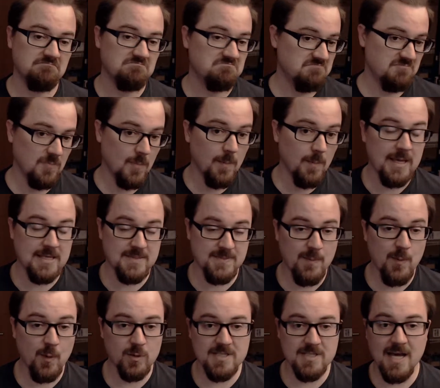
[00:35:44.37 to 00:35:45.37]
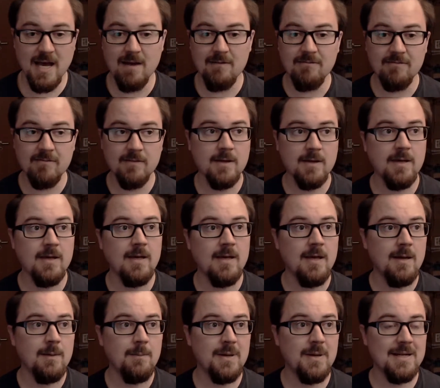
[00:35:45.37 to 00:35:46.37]
makes me more tough.
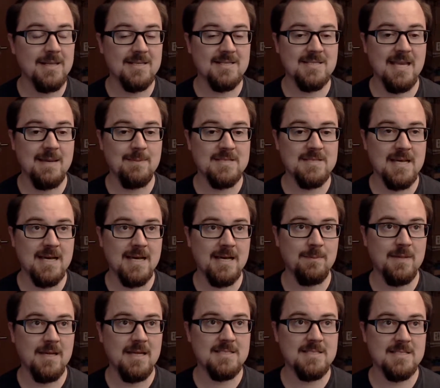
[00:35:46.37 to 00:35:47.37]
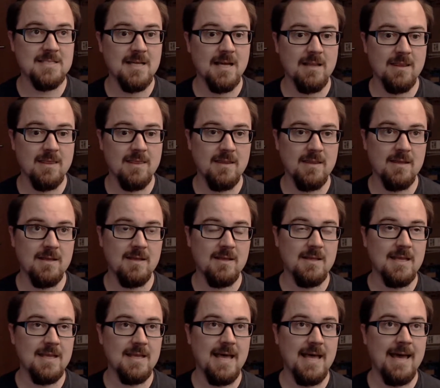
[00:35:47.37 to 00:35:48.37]
But at the same time, it's not
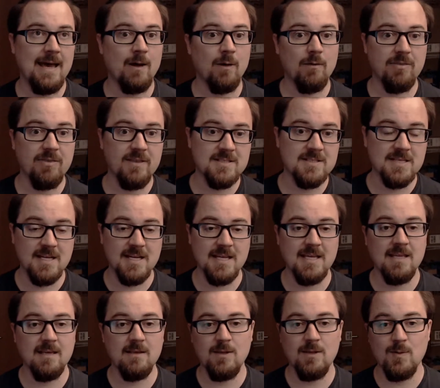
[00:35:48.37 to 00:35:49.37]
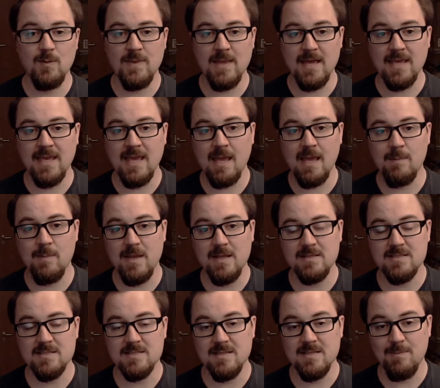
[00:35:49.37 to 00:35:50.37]
the health that's going to kill you in that game,
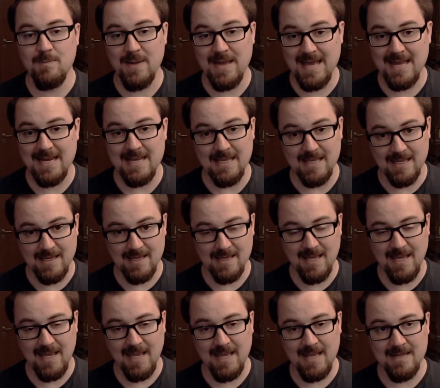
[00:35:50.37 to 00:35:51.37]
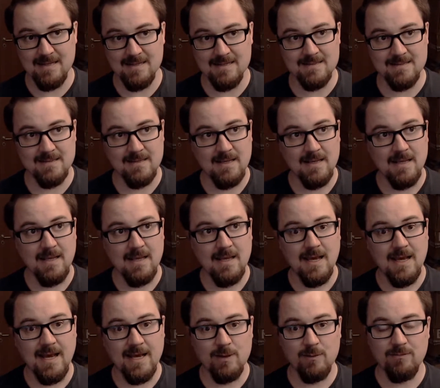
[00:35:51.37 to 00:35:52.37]
it's the panic. And
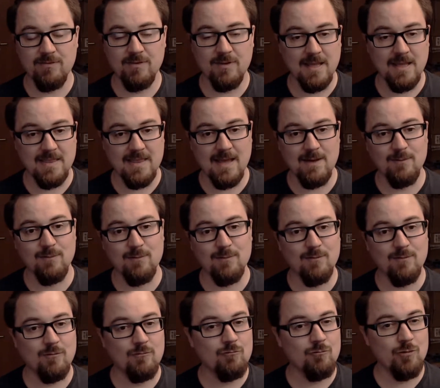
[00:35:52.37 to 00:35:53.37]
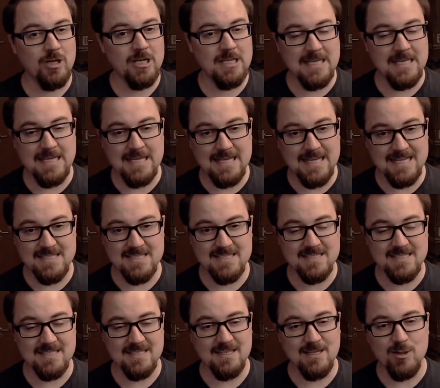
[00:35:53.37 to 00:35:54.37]
I don't feel like that really
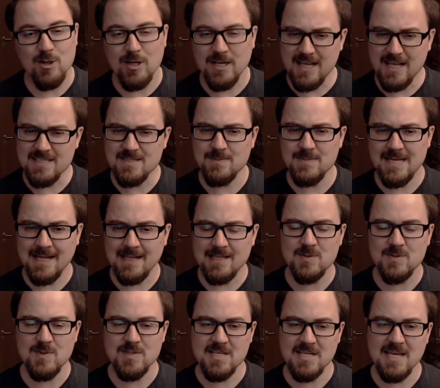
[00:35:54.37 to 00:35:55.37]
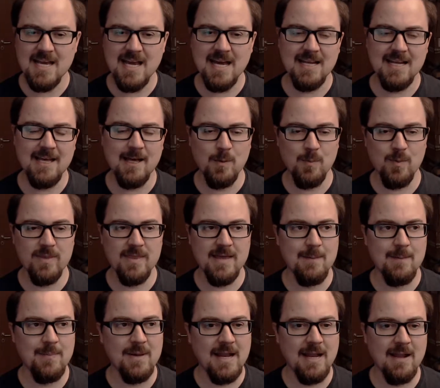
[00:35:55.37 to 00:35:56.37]
gets... You can get some talents which can kind of help with
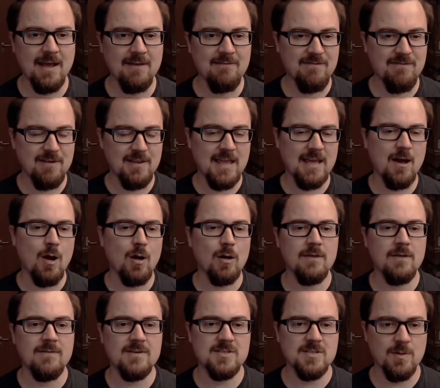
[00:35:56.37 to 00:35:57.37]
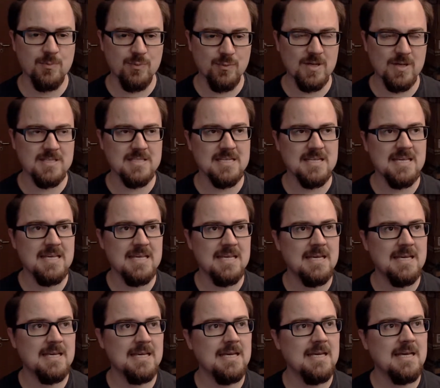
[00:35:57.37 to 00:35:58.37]
that, but I feel like all of us are pretty
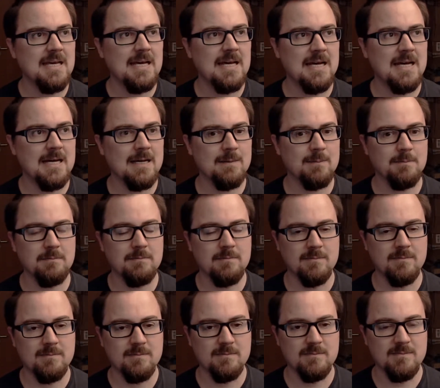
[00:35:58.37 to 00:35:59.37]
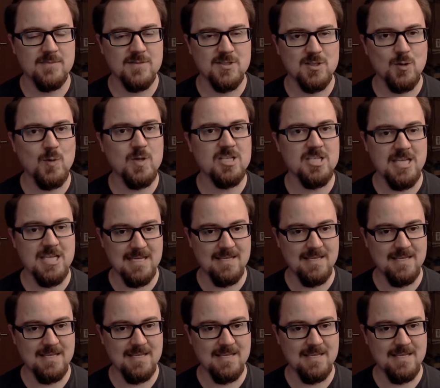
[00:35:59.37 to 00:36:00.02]
squishy,